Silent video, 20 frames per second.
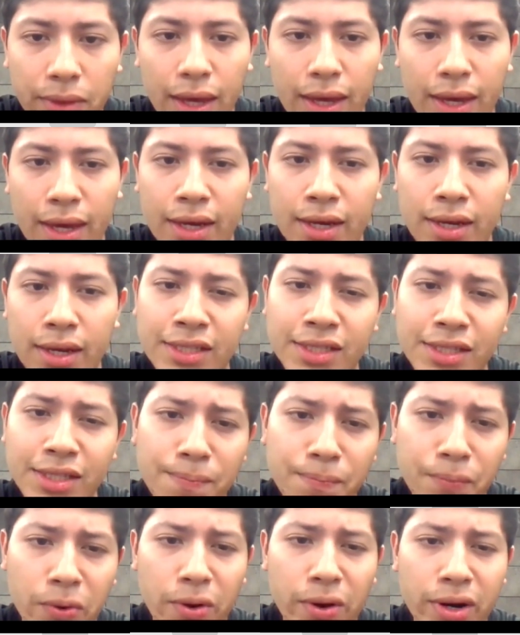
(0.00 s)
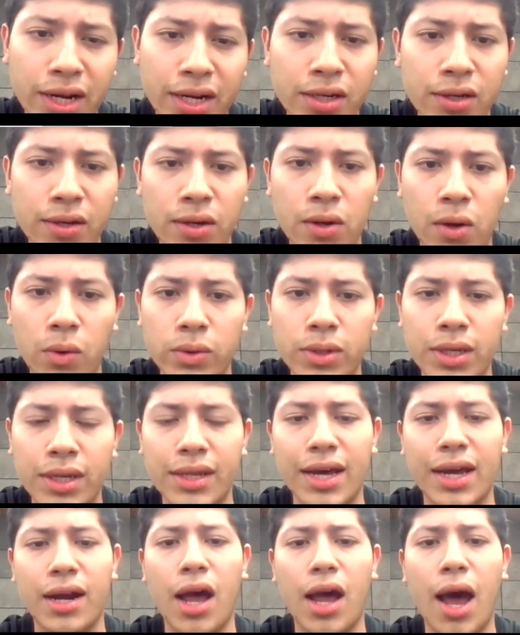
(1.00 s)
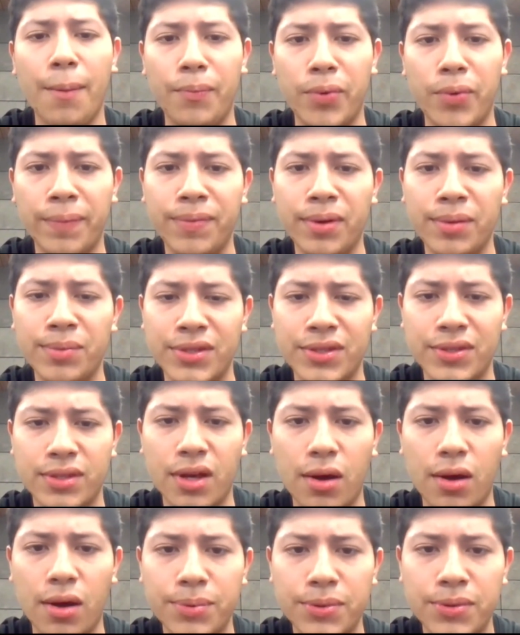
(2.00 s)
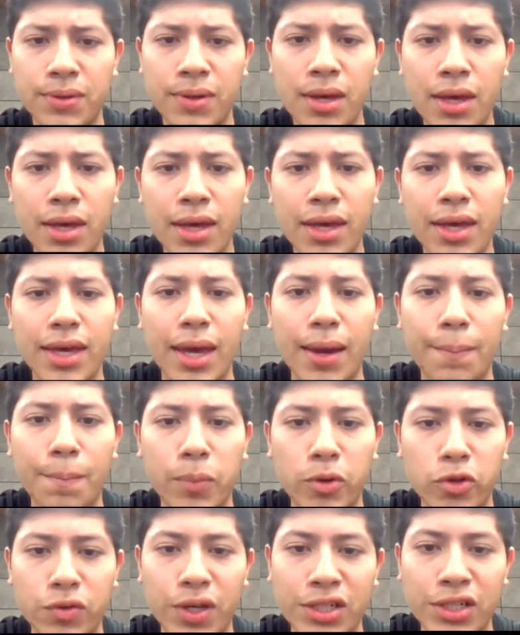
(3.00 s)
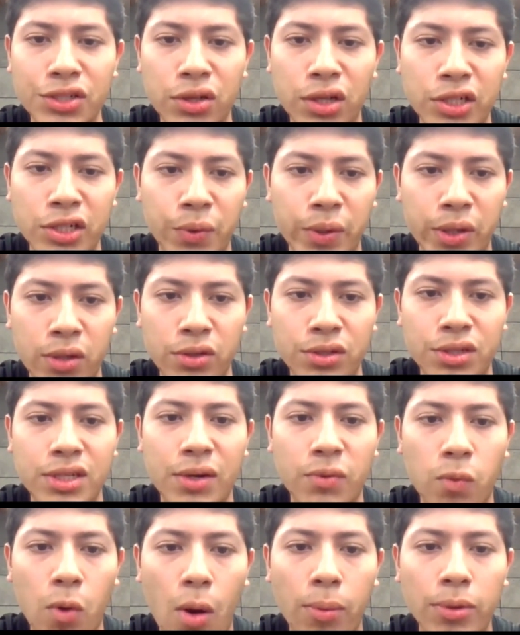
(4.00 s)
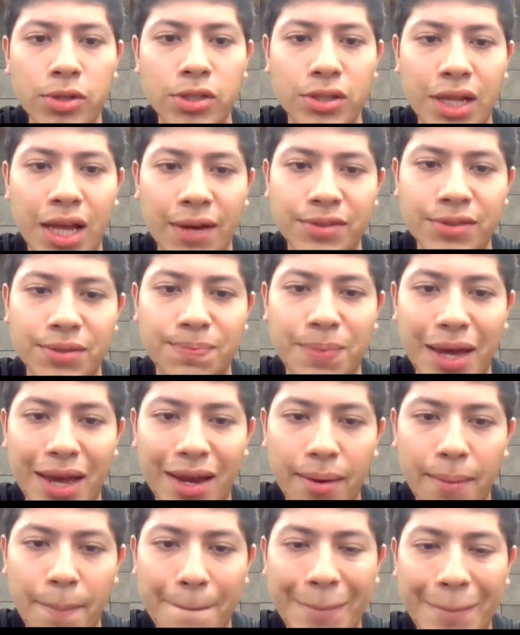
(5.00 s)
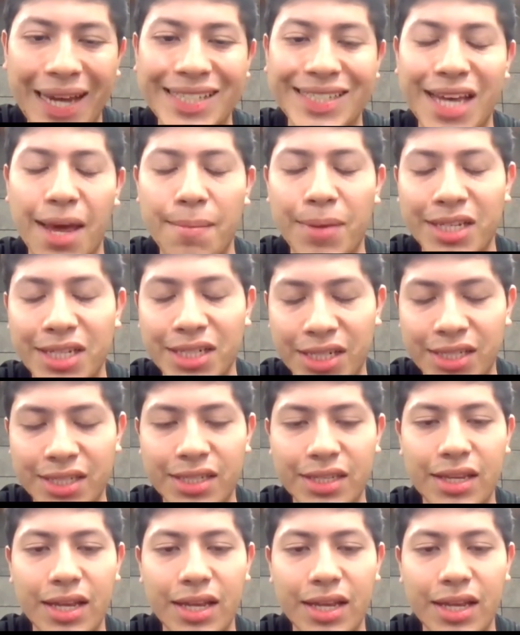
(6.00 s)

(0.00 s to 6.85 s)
It is important to note that abrupt stops can potentially reduce the robot lifespan by damaging